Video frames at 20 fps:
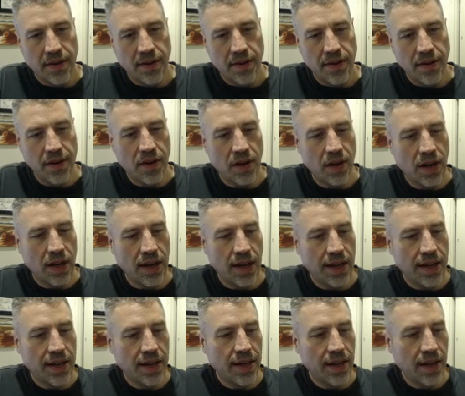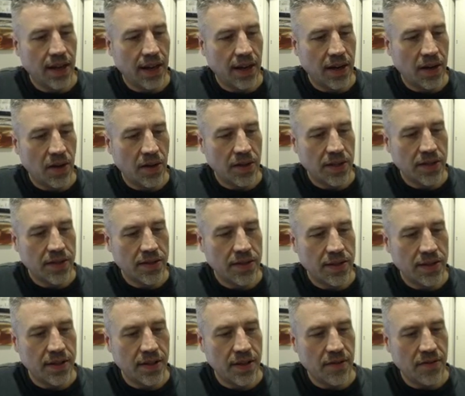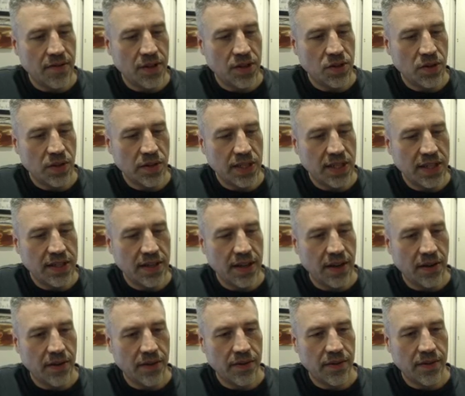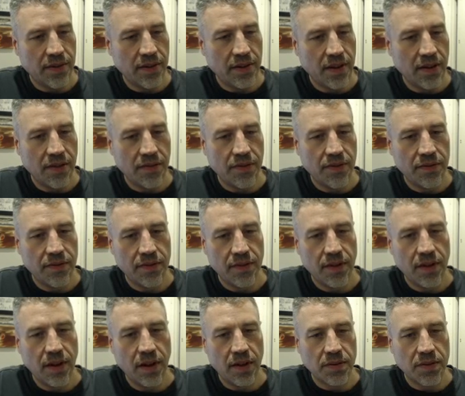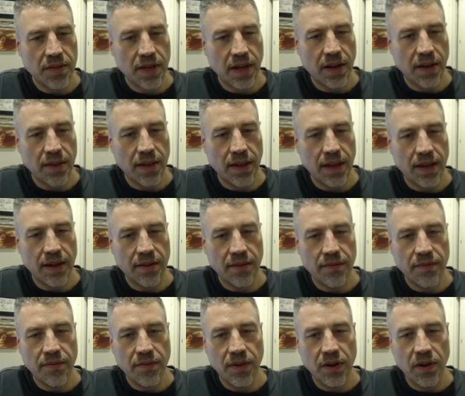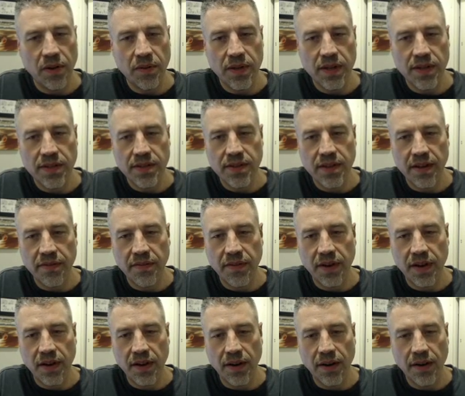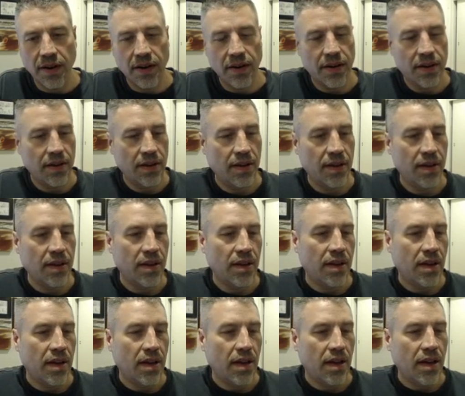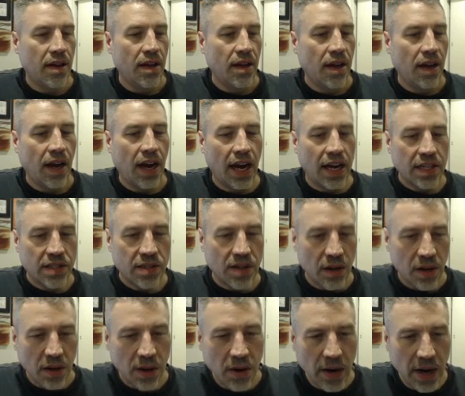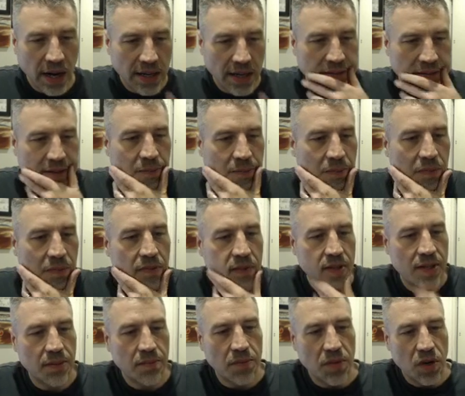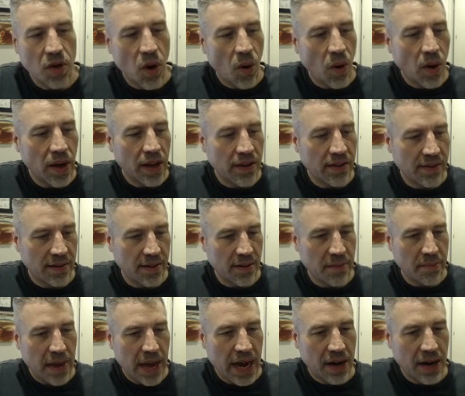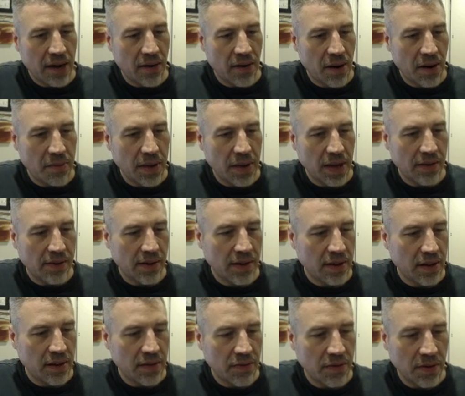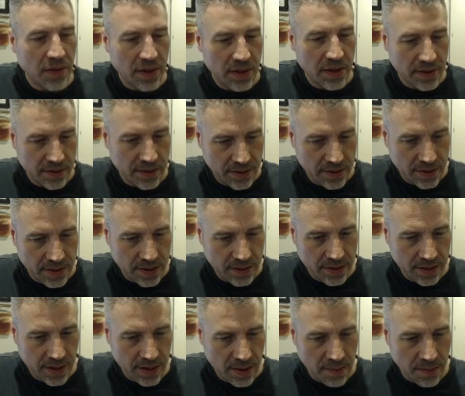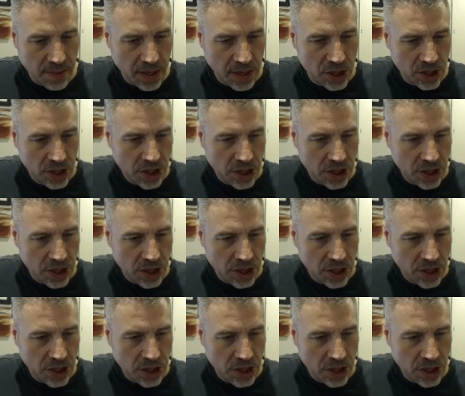you know, I like all these individual details and stuff. You know, I was kind of thinking of, you know, this stuff here. I got to start creating some noise in the background basically for this image.